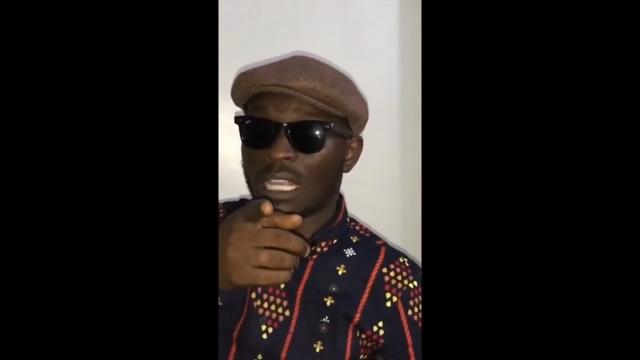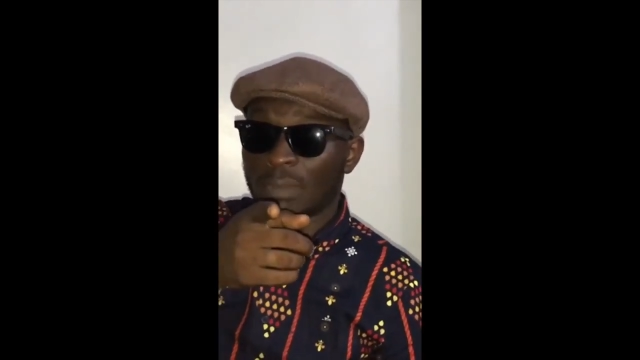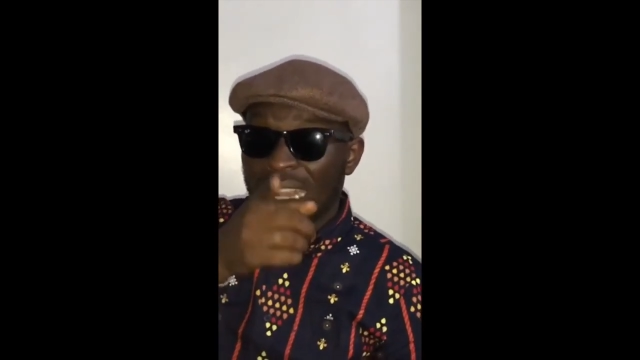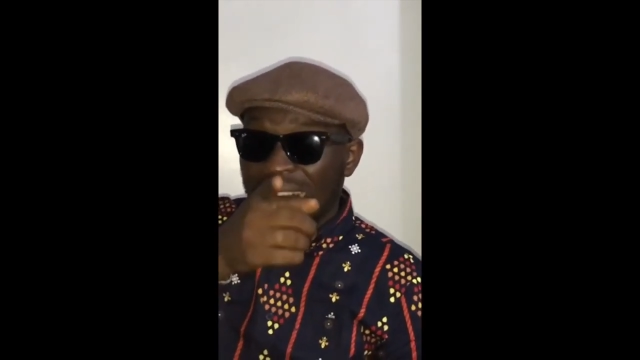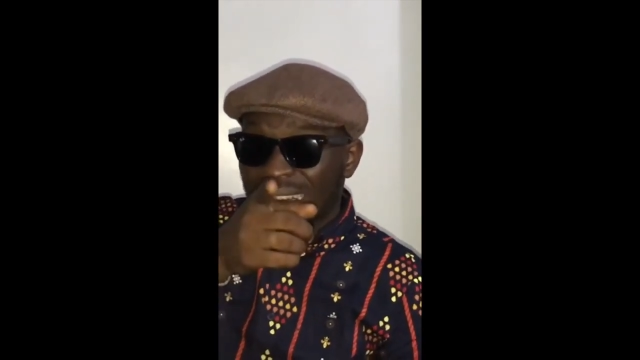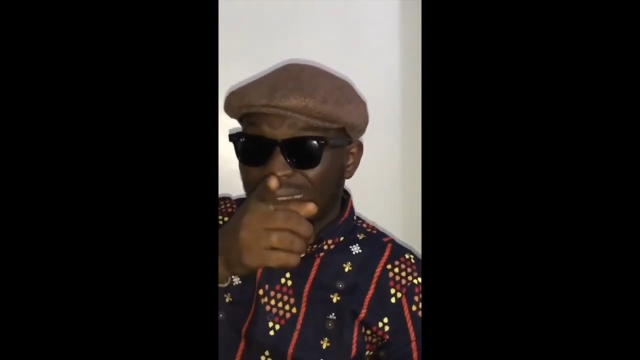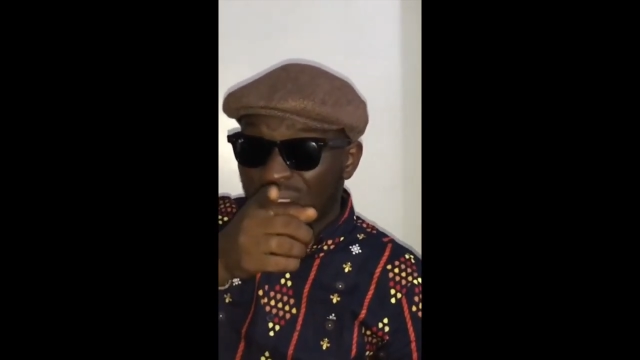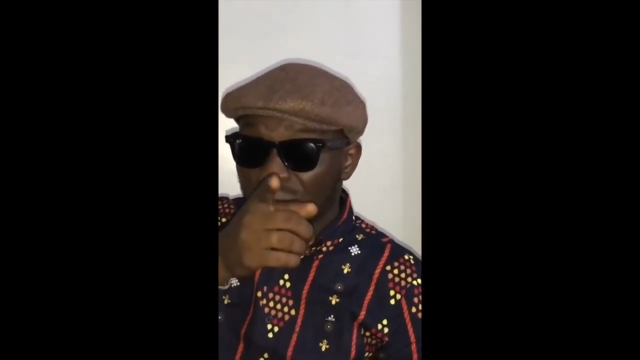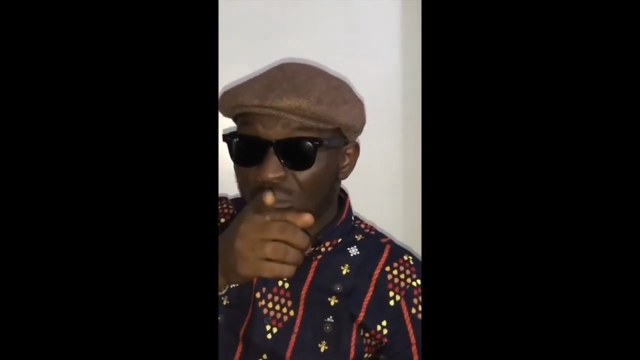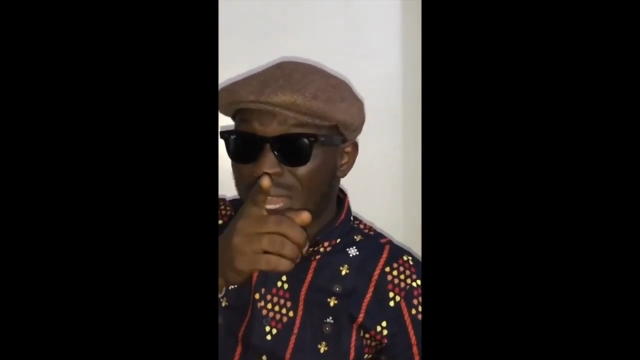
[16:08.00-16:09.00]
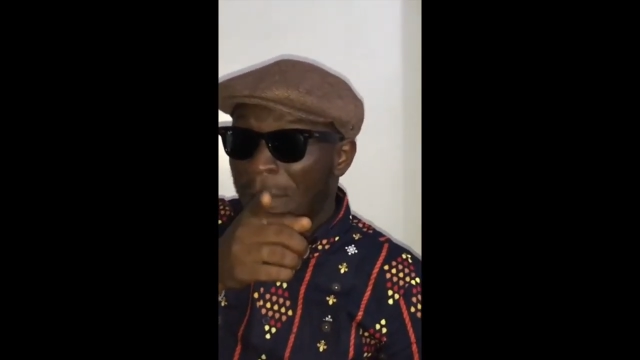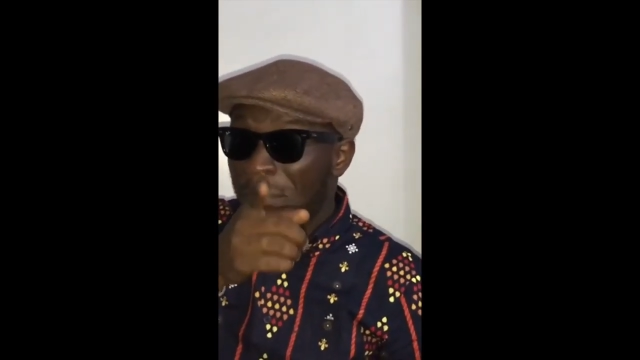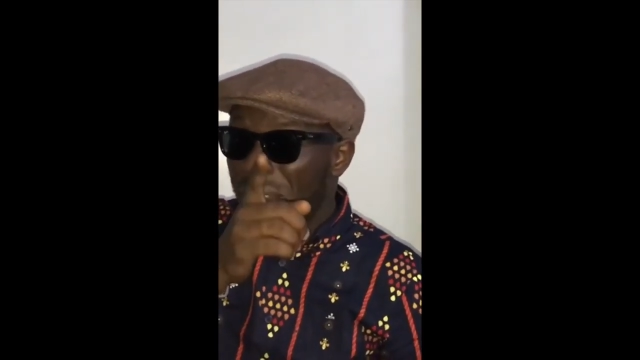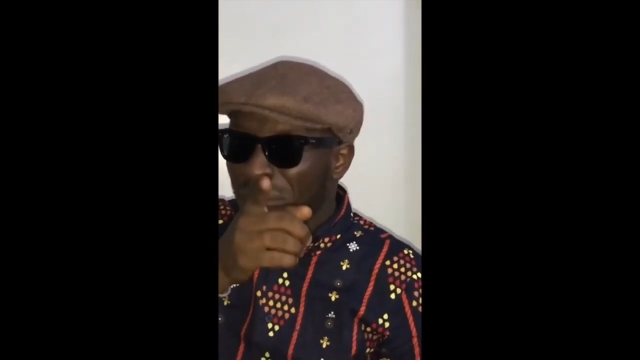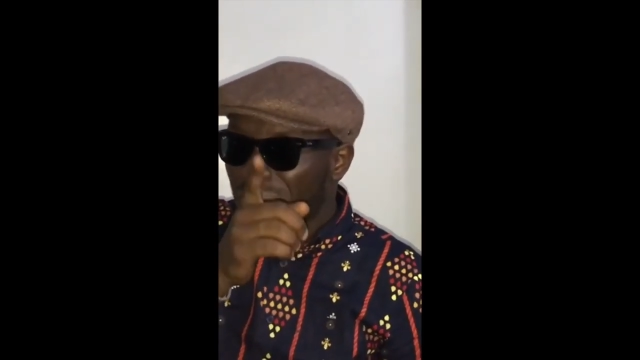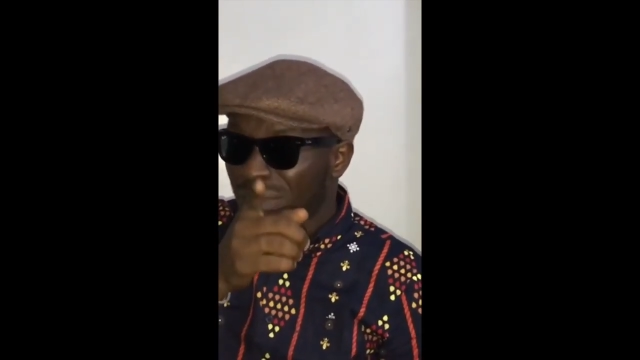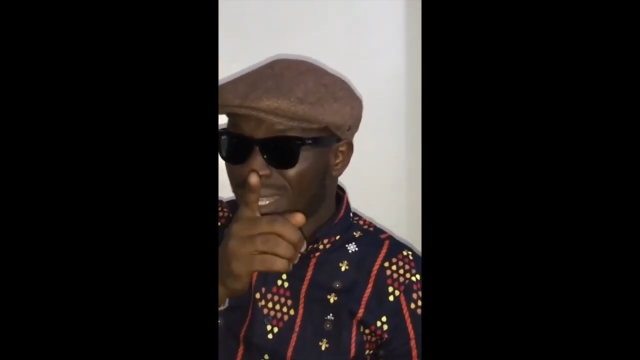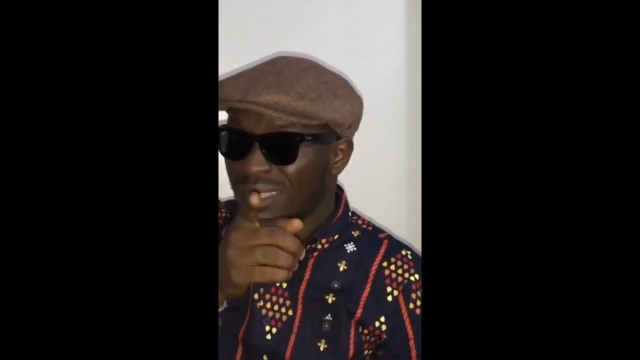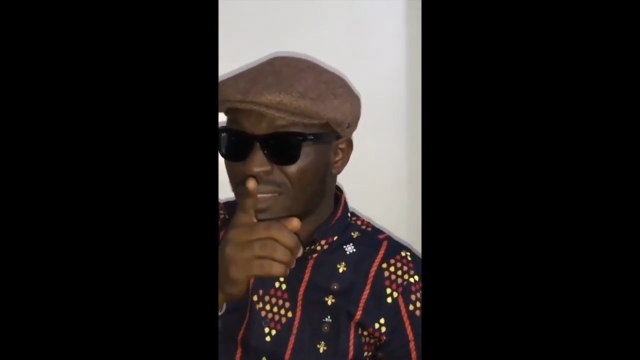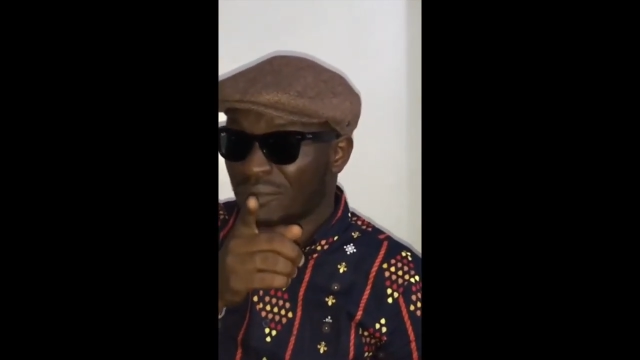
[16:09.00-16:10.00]
Especially in Nigeria, you don't want to behave on
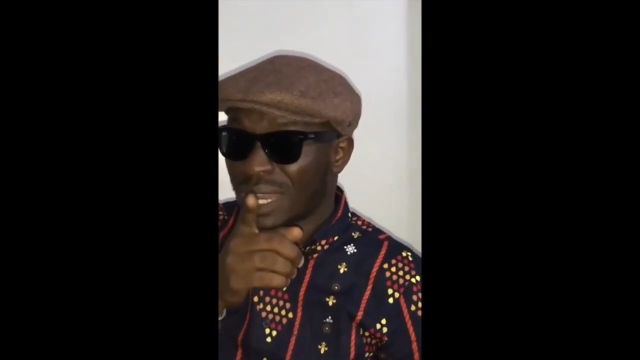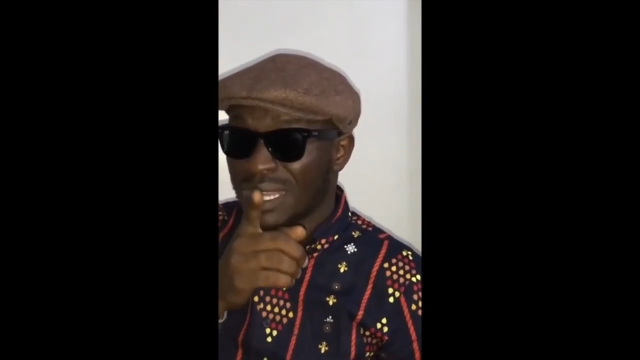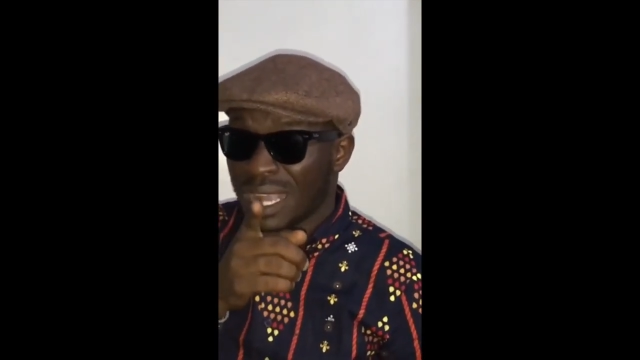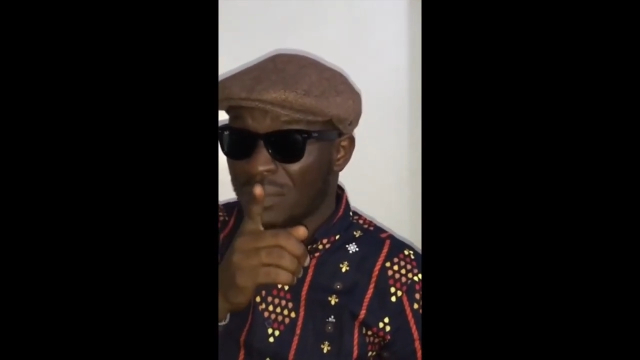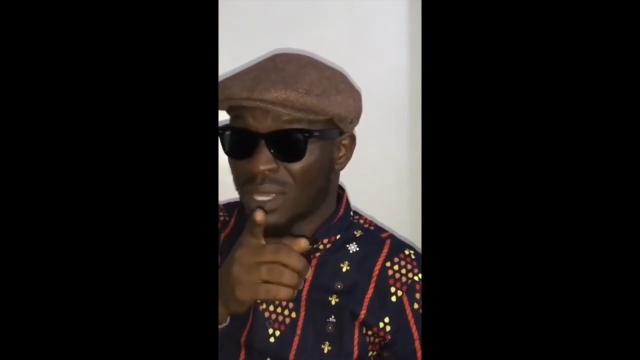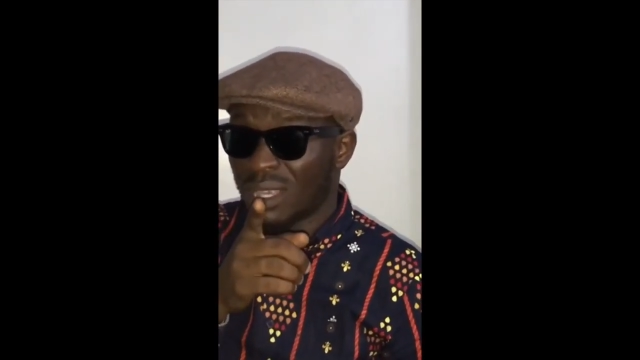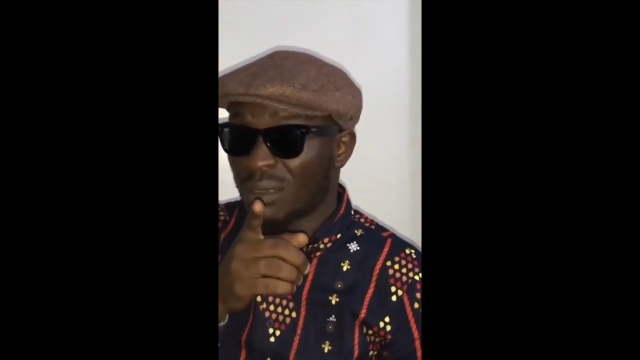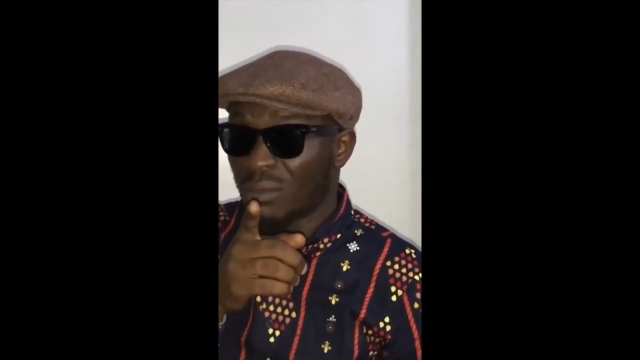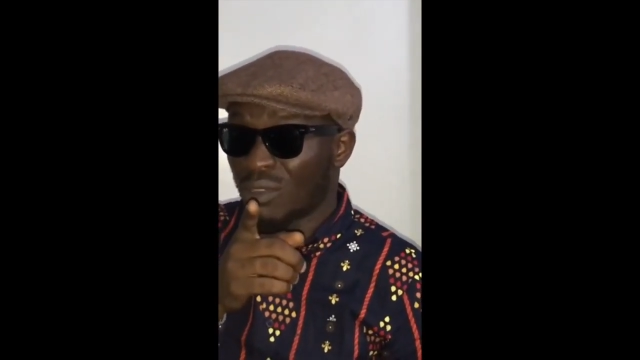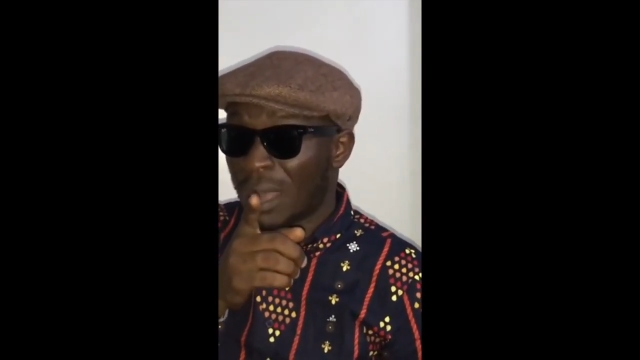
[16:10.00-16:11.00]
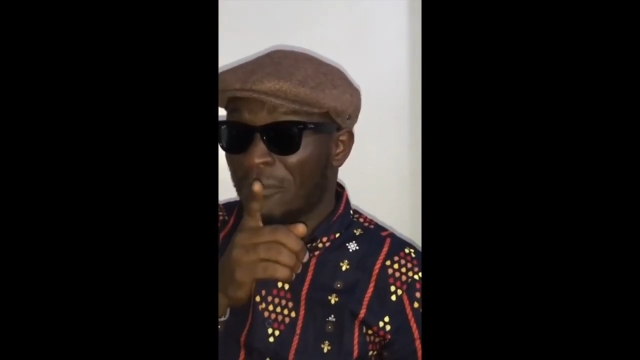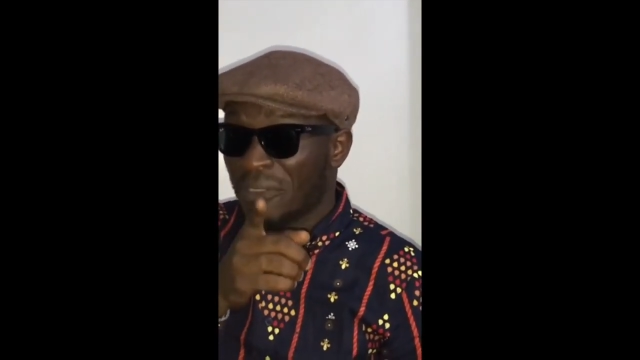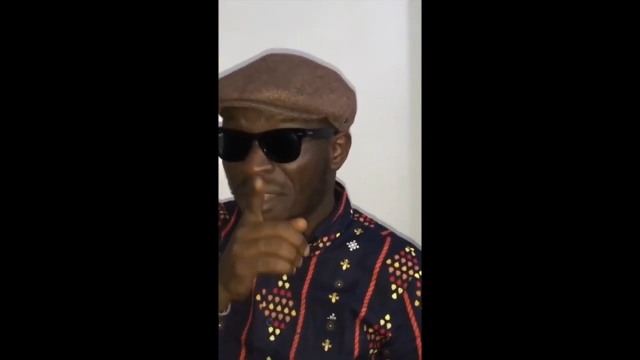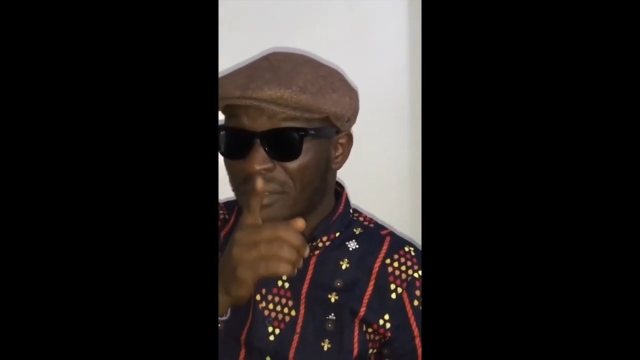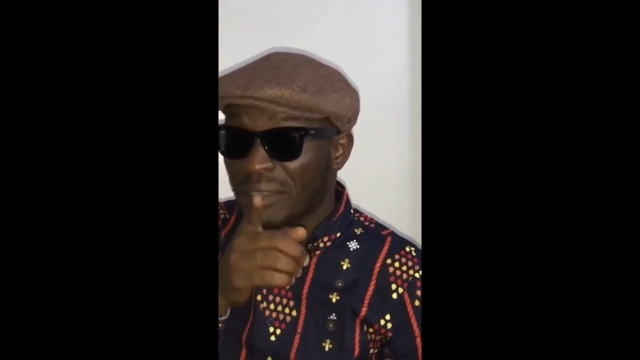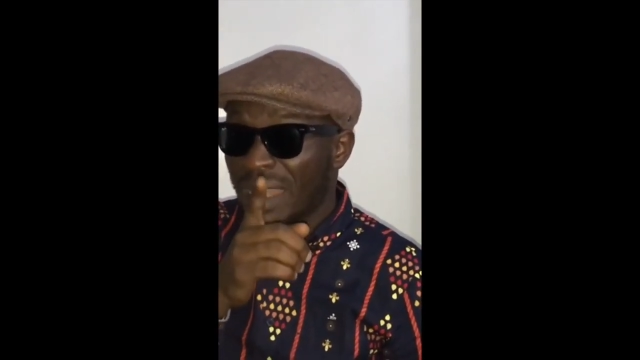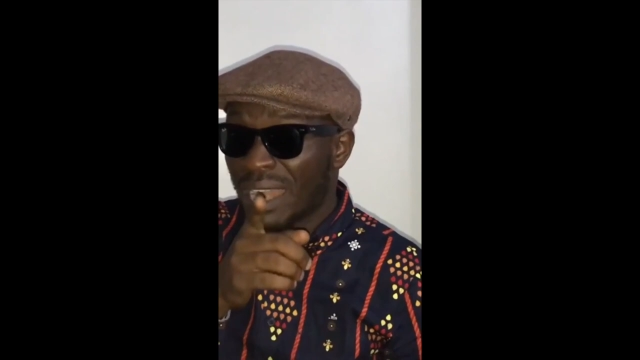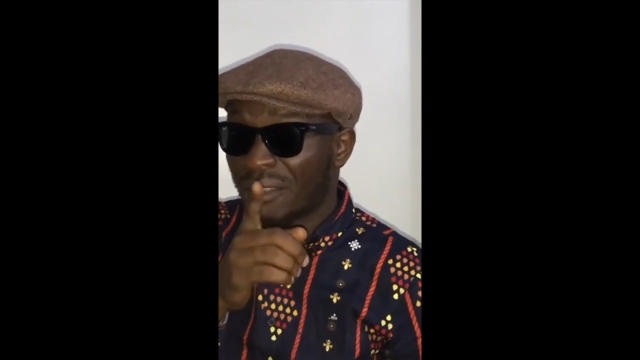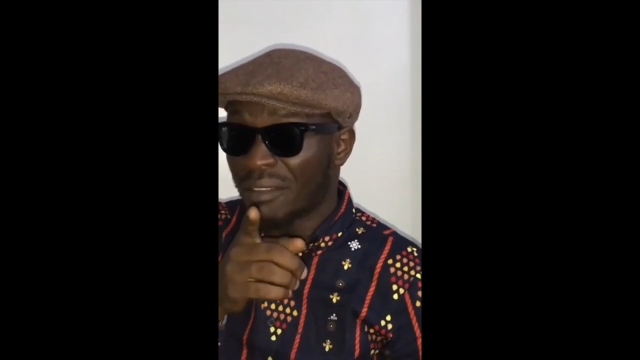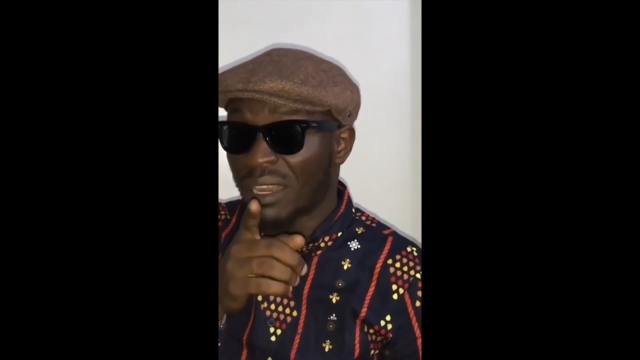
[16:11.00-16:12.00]
yourself. Now, you hear me? Because I'm very, very
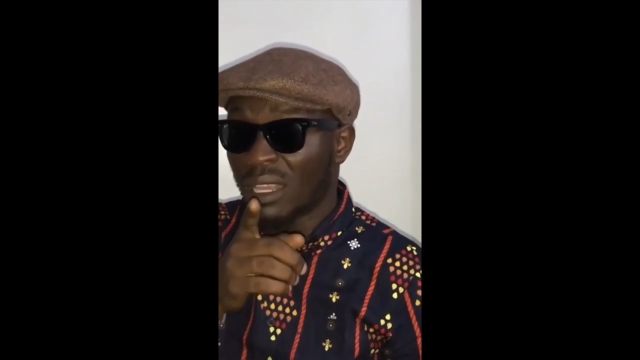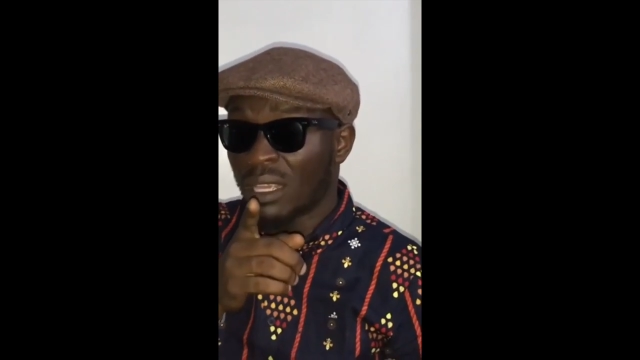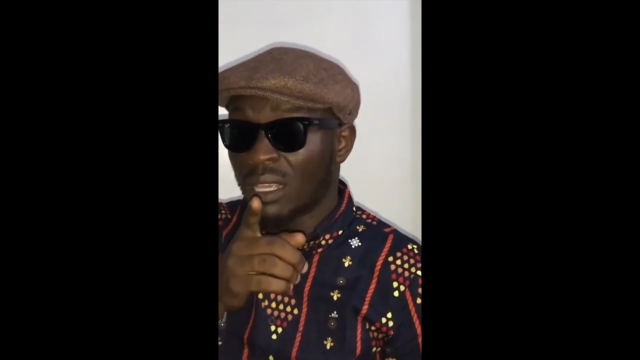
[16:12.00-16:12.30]
angry.